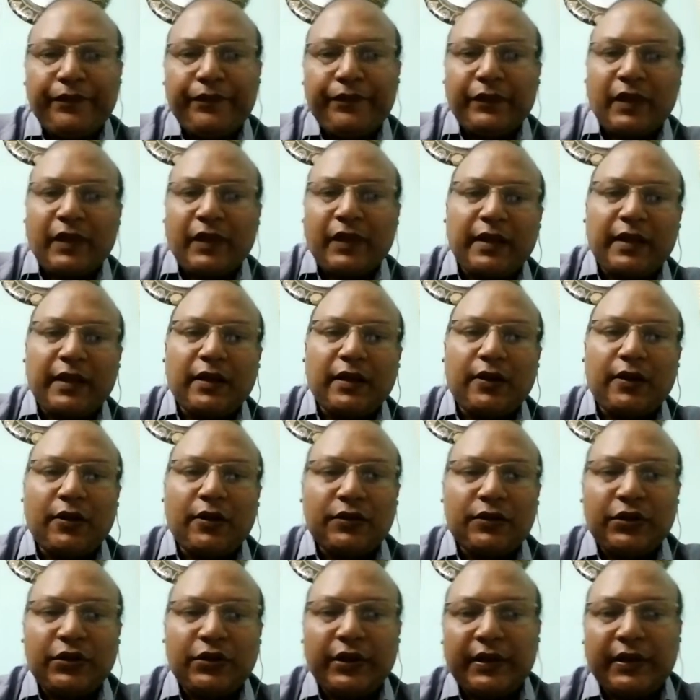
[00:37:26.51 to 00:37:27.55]
that also
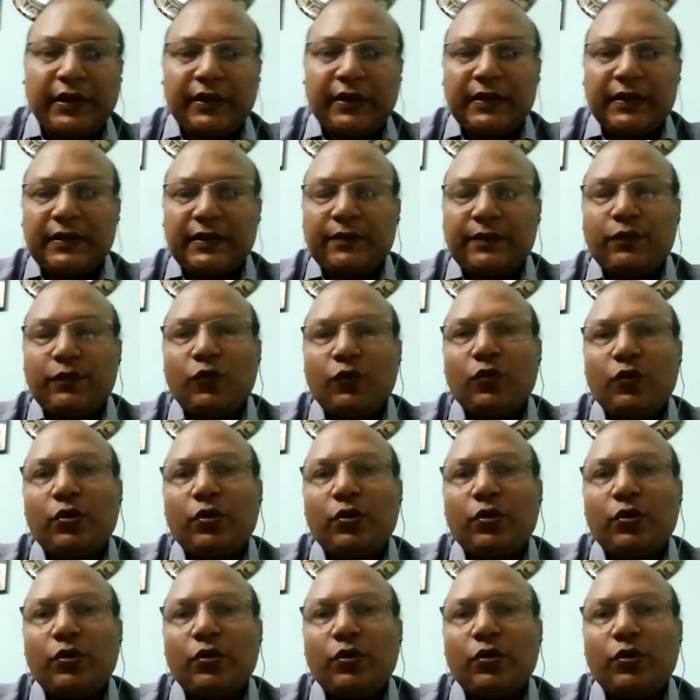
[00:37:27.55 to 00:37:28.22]
increases. More,